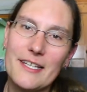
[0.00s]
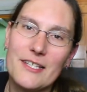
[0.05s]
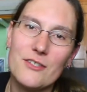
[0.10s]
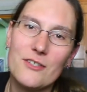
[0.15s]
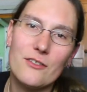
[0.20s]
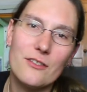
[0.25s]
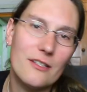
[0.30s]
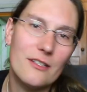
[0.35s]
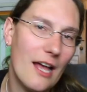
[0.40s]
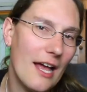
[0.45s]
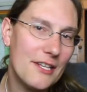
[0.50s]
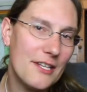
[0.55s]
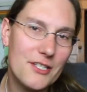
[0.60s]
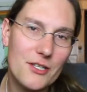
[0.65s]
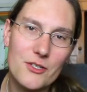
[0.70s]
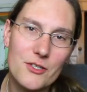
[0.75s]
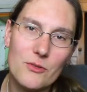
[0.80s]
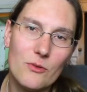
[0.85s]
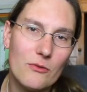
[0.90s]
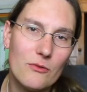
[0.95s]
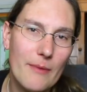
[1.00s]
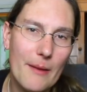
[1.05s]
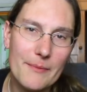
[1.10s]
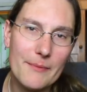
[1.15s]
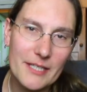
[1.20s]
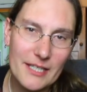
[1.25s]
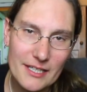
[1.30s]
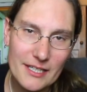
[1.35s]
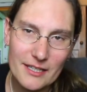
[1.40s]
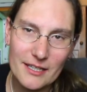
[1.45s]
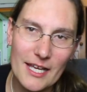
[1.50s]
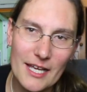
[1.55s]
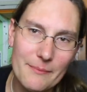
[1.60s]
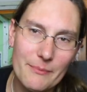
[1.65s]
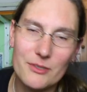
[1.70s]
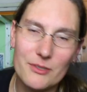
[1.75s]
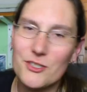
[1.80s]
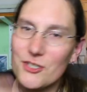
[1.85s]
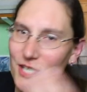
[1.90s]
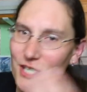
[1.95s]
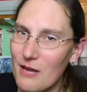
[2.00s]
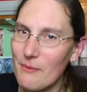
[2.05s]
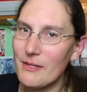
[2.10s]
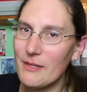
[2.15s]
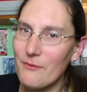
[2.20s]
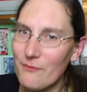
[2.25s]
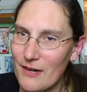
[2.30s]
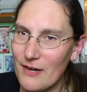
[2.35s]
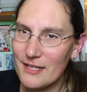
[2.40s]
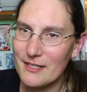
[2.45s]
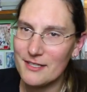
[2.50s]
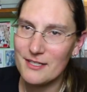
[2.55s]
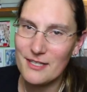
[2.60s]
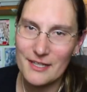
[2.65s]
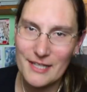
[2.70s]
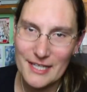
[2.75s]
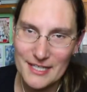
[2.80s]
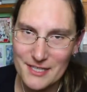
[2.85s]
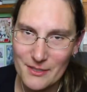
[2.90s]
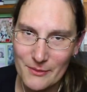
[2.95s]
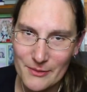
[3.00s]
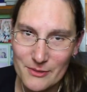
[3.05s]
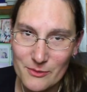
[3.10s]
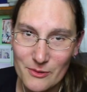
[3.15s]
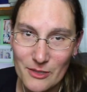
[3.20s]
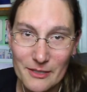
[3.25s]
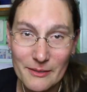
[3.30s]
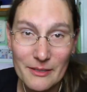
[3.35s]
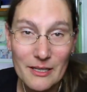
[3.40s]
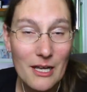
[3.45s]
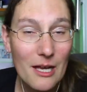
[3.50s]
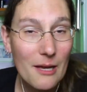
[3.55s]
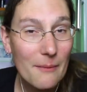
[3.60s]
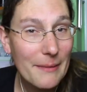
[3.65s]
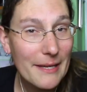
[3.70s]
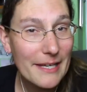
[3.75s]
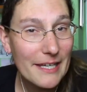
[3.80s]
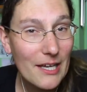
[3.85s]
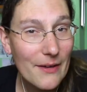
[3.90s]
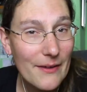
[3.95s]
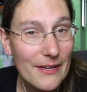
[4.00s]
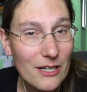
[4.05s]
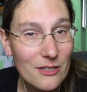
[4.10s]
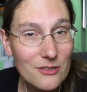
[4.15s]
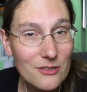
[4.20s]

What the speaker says: this. As usual, remember to click the like button, share it with your friends, that they see what's been going